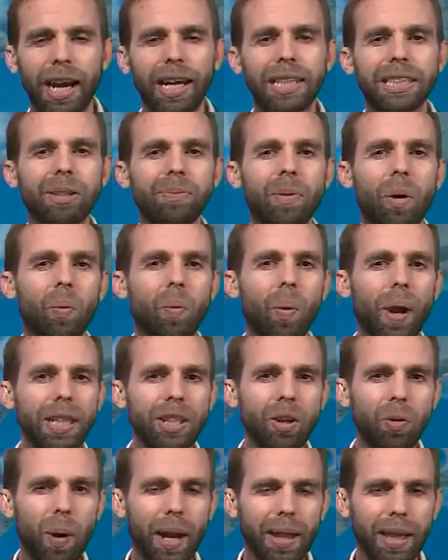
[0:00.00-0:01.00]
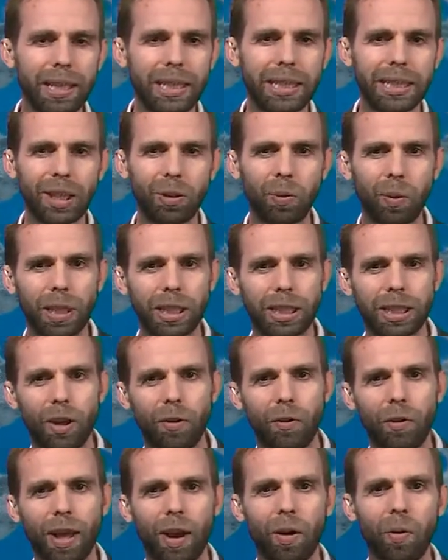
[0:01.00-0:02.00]
and some wetter weather still with us
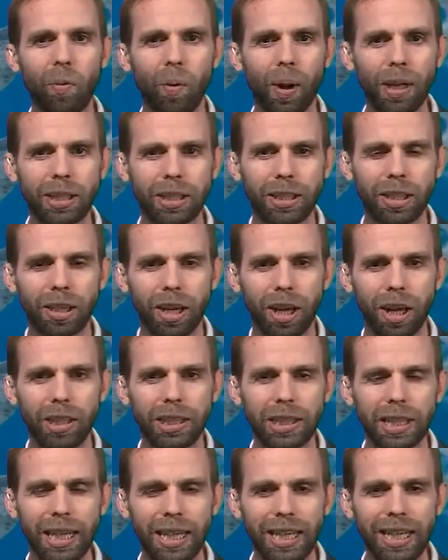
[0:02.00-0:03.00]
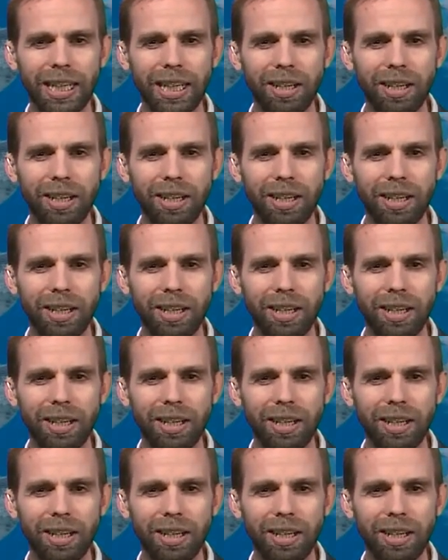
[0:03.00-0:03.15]
for that western coast.